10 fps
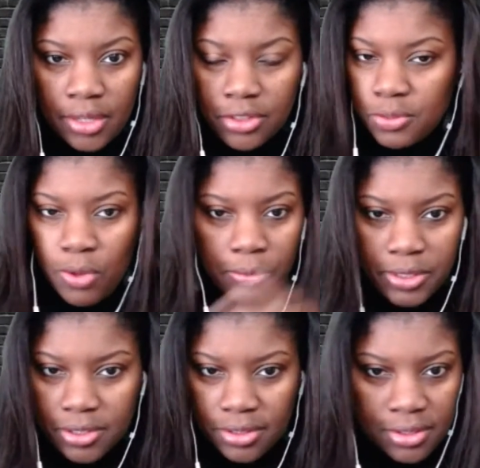The small
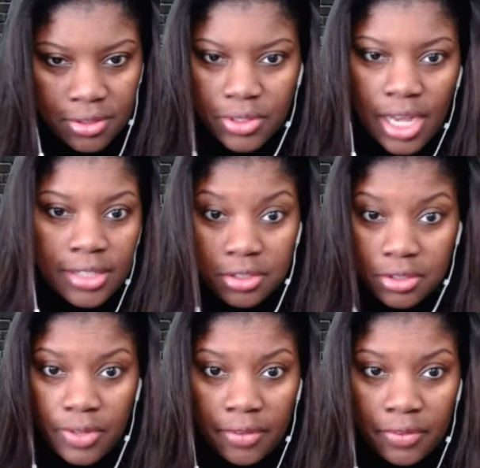businesses are not
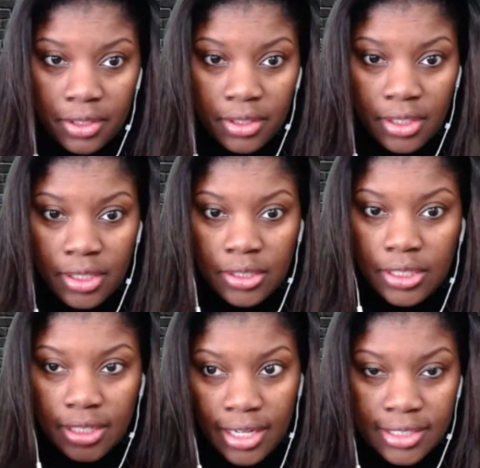surviving. The
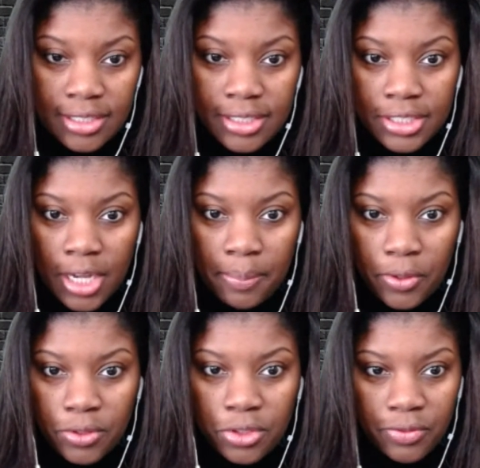guys at the top
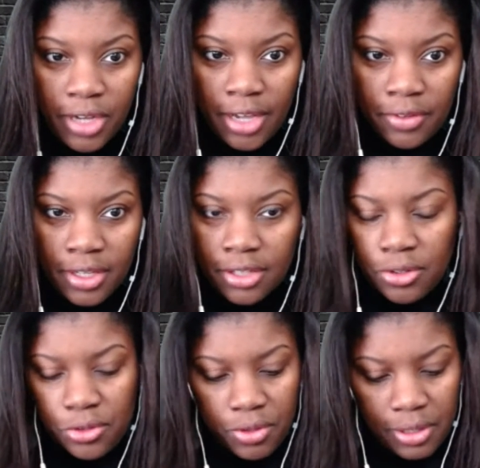are surviving, and they're
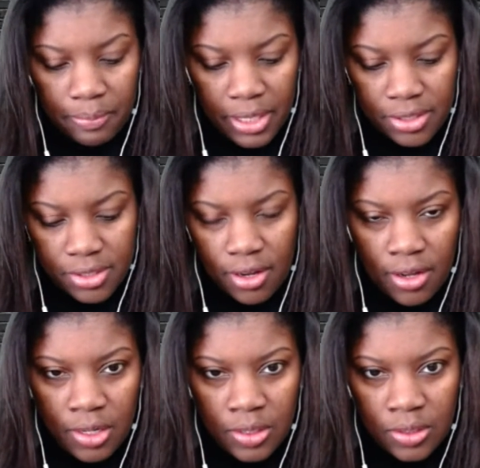doing it based
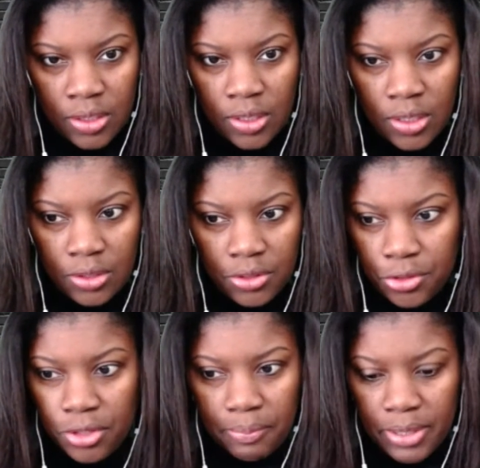on
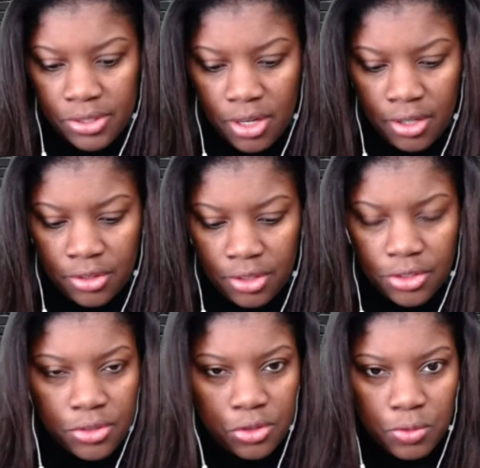the
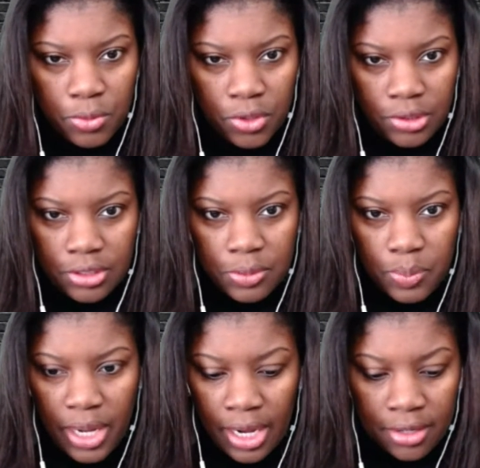consumer, the
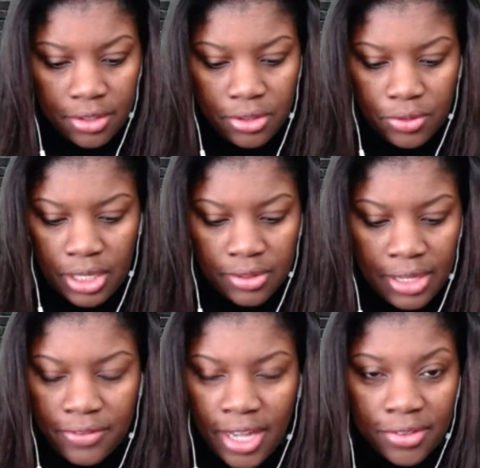demand, and
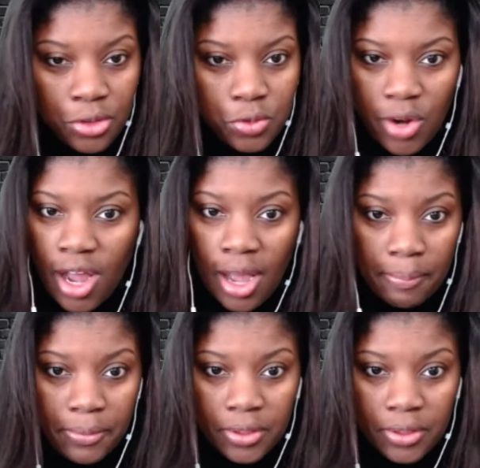they've got the drop.